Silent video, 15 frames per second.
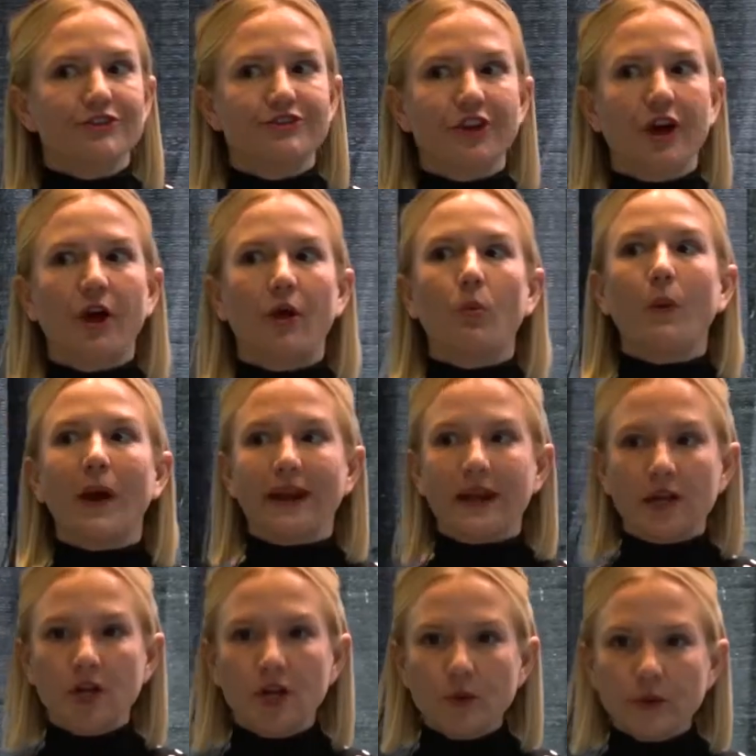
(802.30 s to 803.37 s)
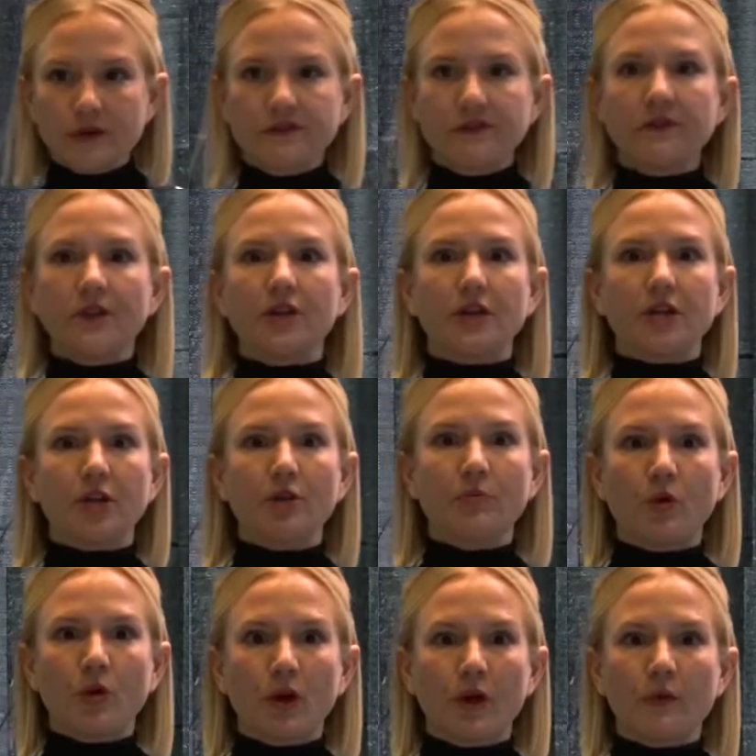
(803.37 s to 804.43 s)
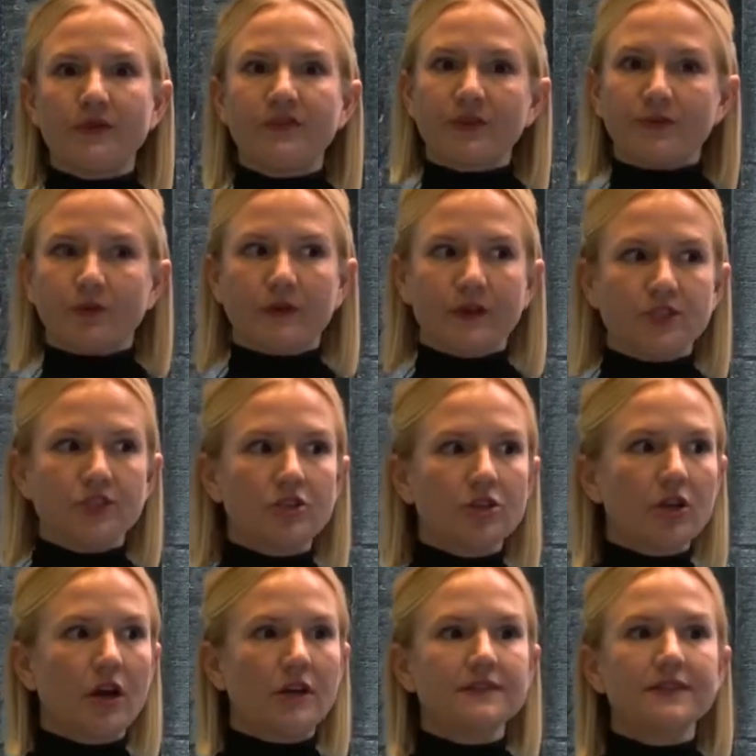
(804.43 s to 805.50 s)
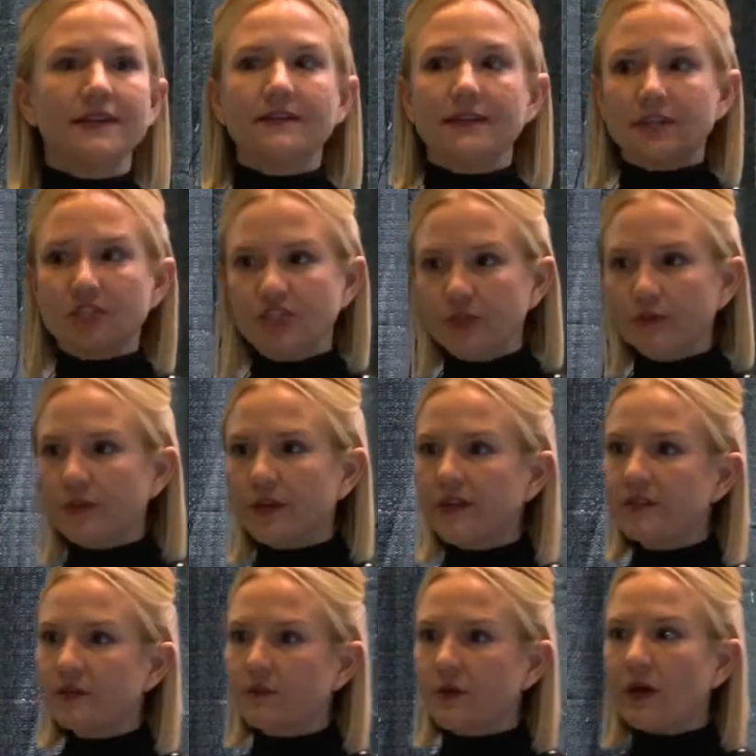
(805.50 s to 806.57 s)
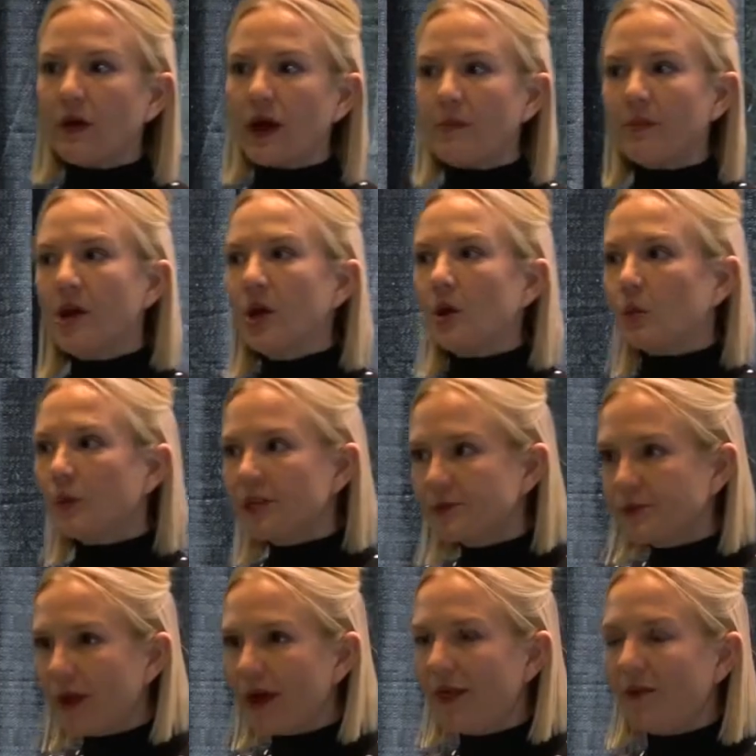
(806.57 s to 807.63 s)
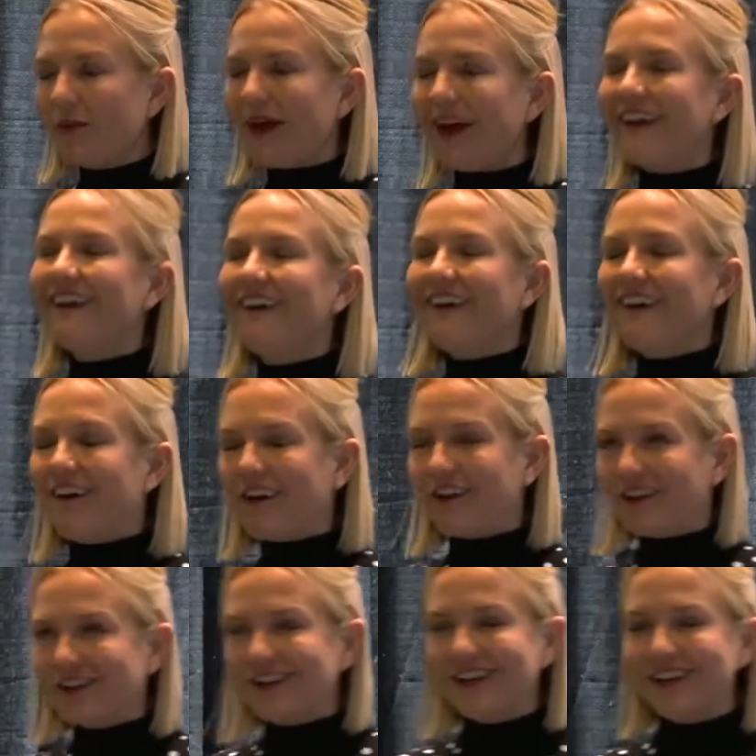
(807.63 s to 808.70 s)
So whetting her whistle a little more with some original content that she will get to regram, which, by the way, Article